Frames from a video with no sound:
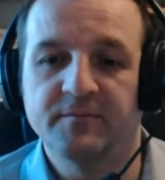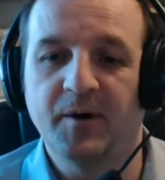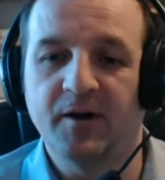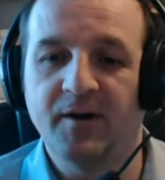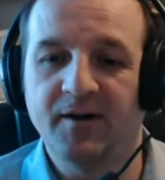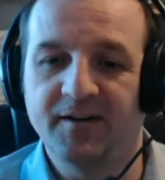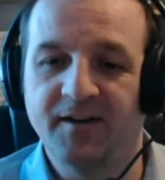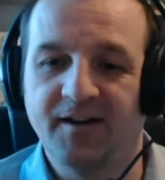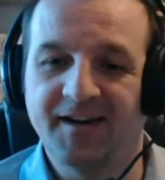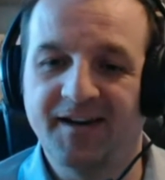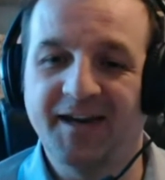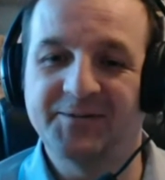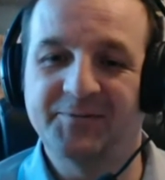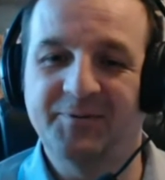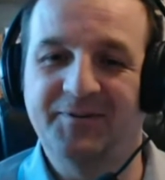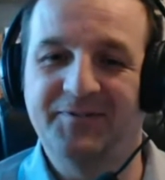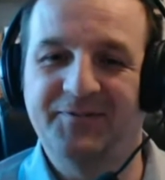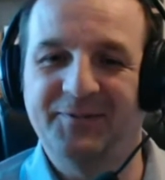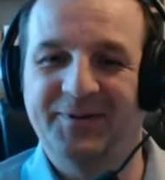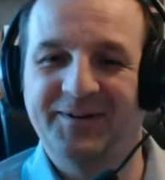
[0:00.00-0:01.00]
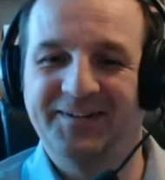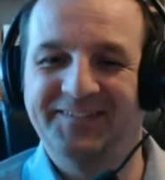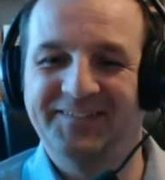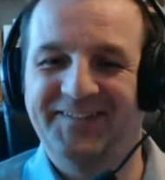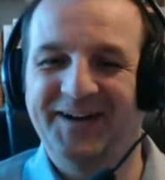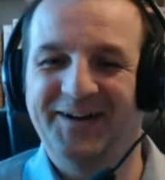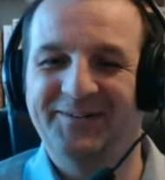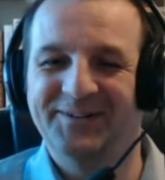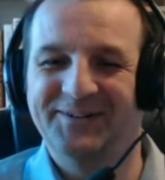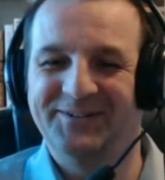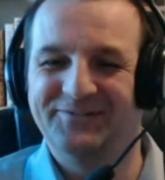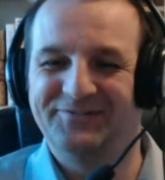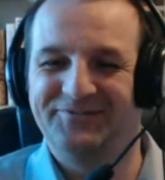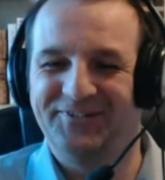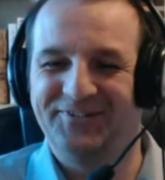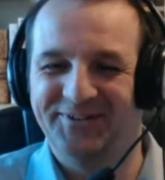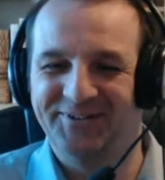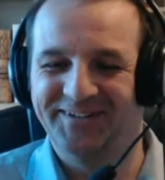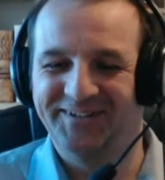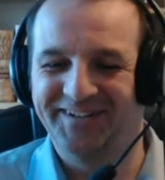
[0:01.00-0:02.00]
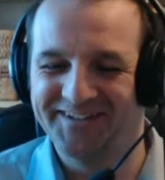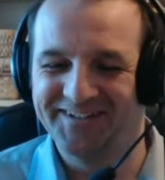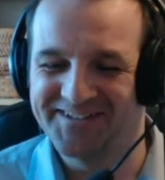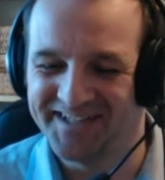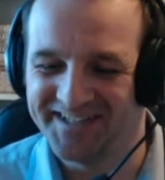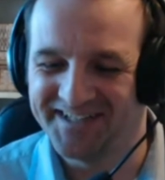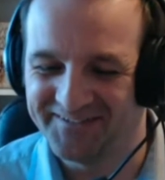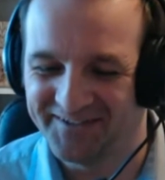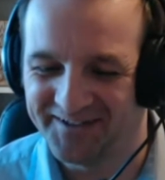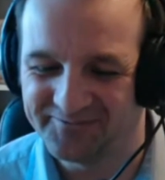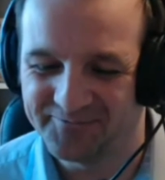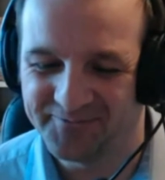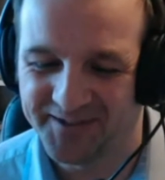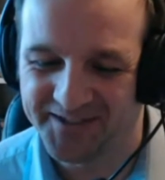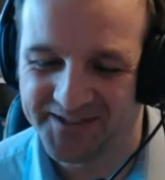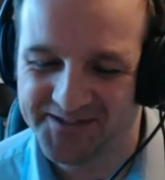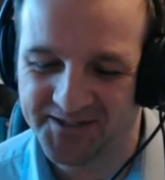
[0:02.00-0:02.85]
but I guess we've covered a few of those anyway, haven't we?